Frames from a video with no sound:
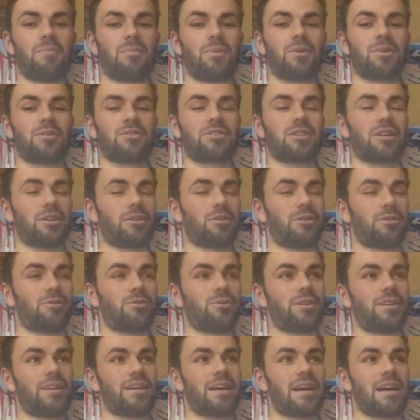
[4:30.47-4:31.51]
because I
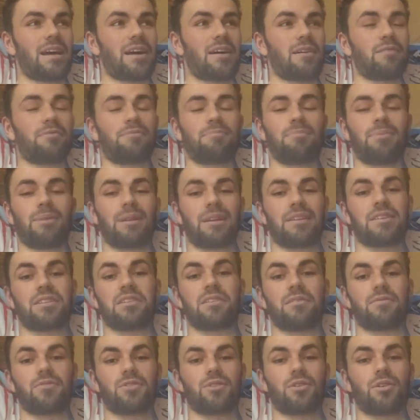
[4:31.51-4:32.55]
already have
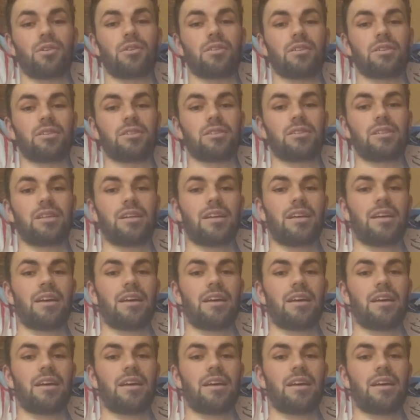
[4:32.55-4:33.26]
plenty of chocolate